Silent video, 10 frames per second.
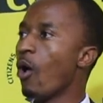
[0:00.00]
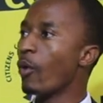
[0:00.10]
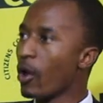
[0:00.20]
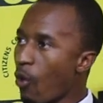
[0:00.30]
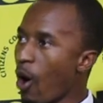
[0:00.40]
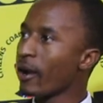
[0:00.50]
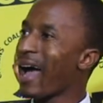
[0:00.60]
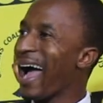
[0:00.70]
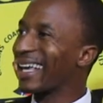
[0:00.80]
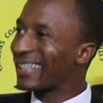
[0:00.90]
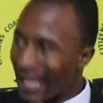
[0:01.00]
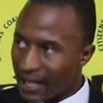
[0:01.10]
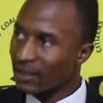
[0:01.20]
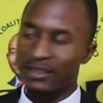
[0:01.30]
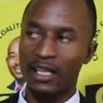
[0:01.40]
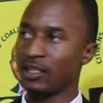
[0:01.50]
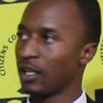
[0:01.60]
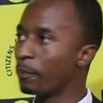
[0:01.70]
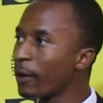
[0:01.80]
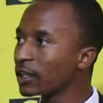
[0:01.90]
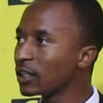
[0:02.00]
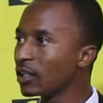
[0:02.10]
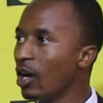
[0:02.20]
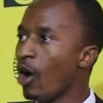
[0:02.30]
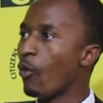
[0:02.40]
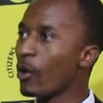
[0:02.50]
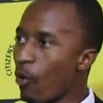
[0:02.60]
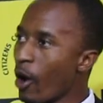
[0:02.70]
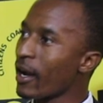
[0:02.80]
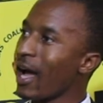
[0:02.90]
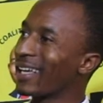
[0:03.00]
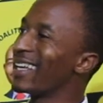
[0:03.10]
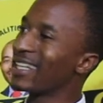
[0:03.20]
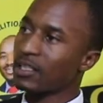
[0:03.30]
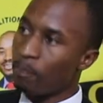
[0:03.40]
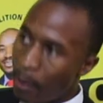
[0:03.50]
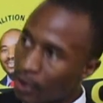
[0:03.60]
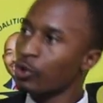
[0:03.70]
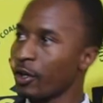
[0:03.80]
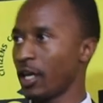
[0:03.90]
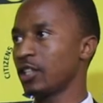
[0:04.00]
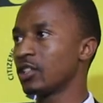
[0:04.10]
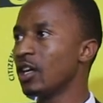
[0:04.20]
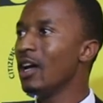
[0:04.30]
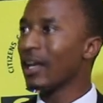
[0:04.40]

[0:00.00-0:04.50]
we won against state repression, we won against patronage.